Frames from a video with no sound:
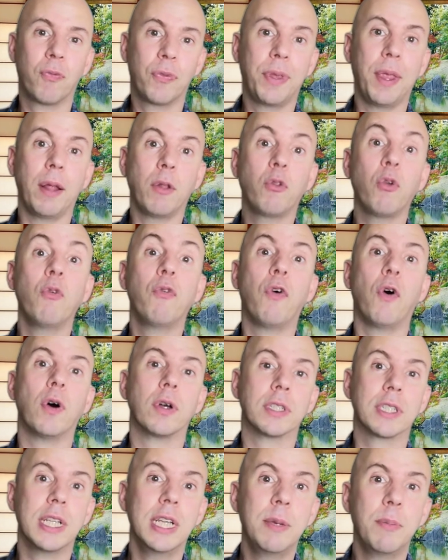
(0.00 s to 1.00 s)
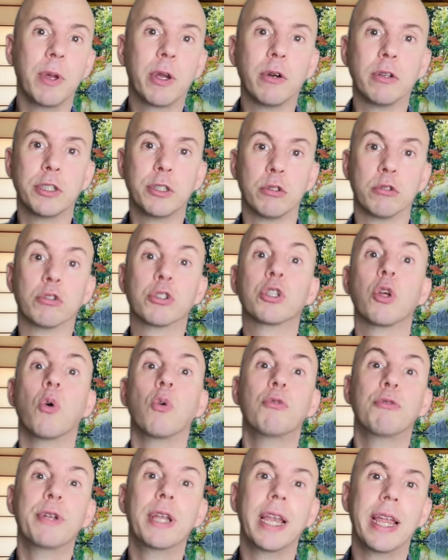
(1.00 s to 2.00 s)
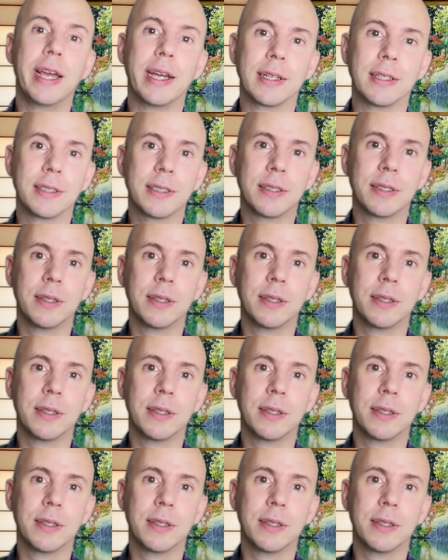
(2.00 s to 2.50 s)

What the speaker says: tend to fall asleep because you're so relaxed.